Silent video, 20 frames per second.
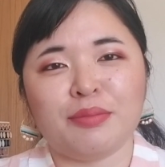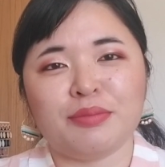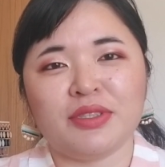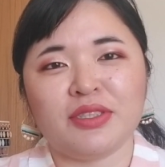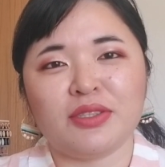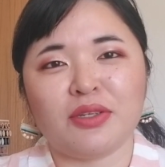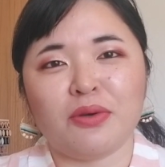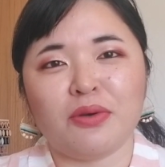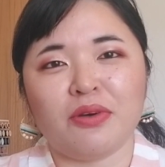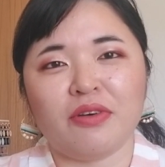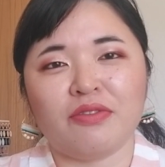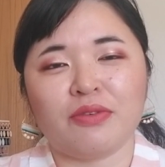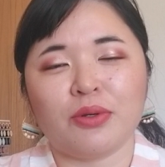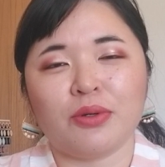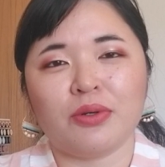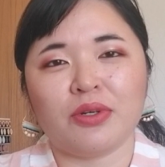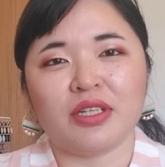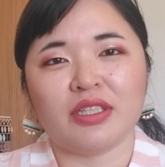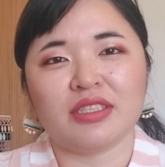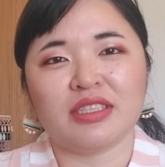So of
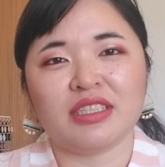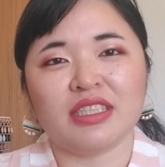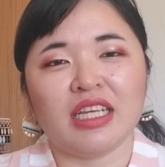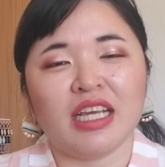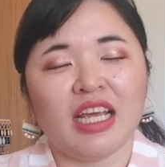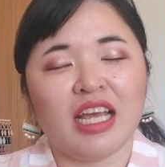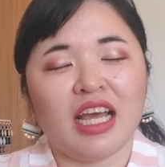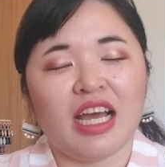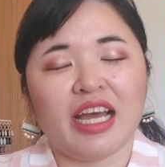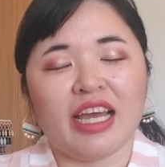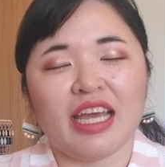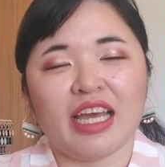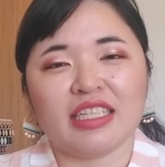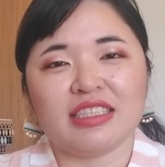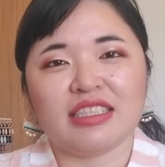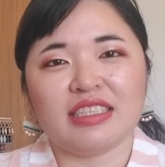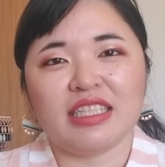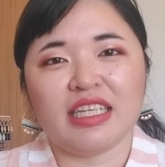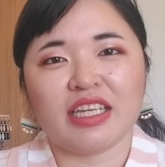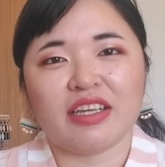course I had
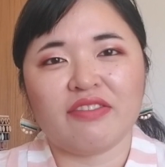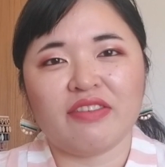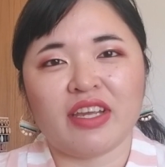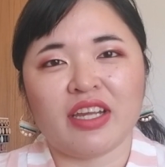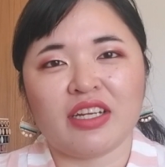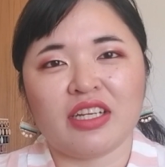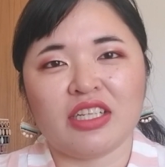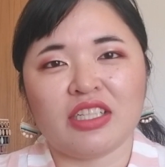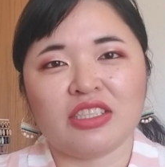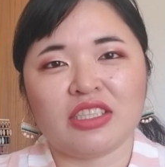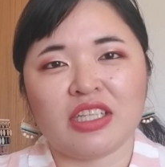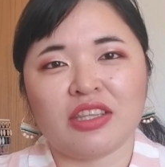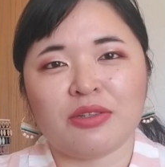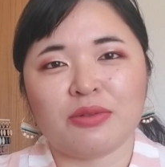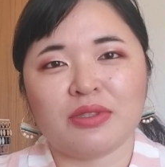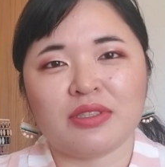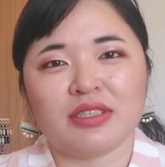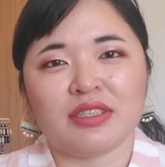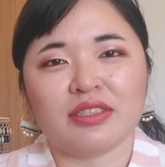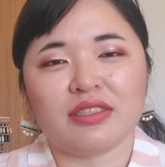to take advantage, and there
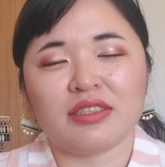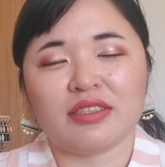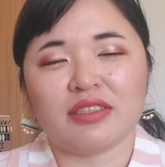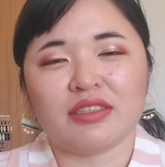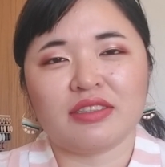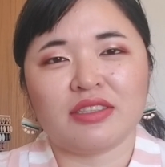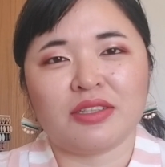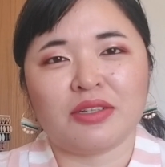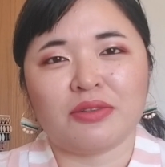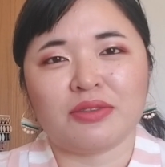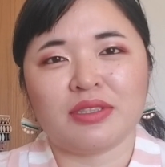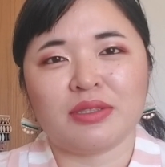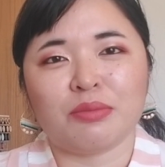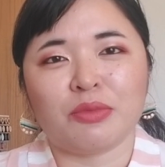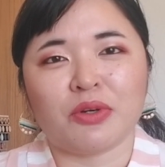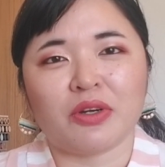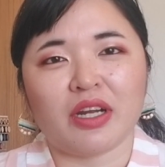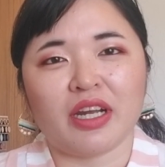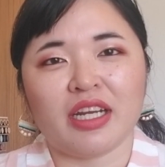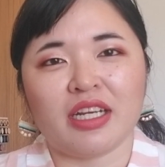was, you know, some
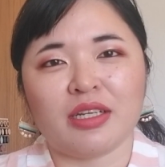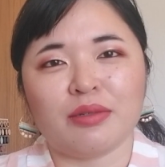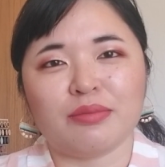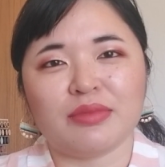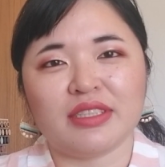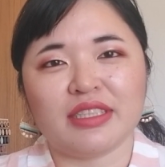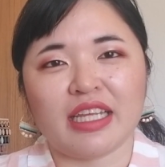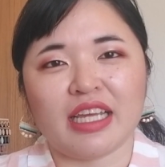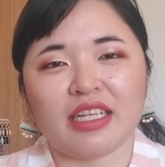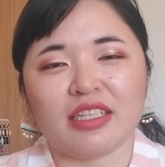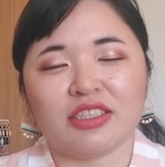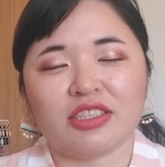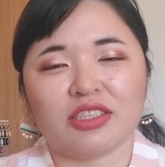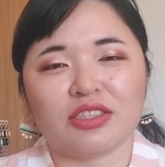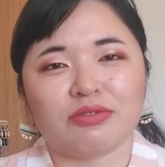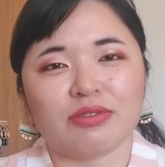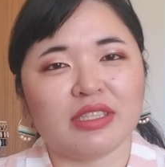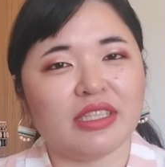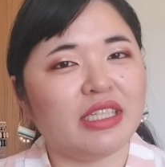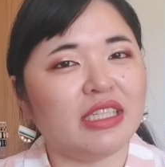more items that
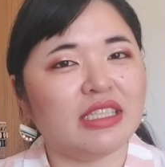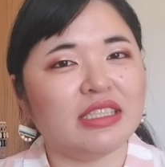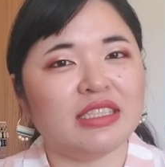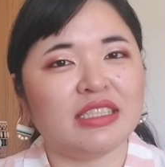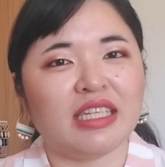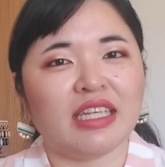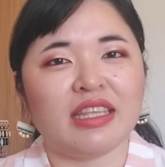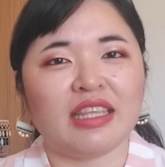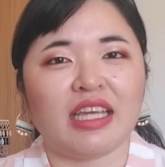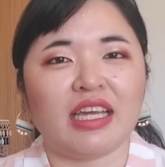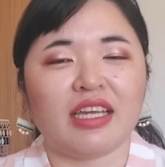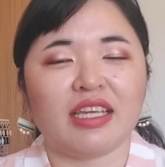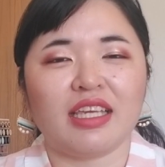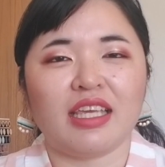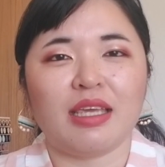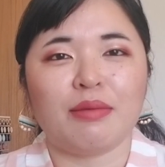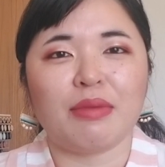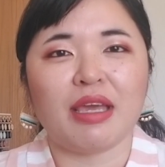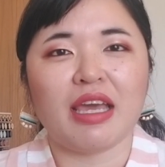just released and that came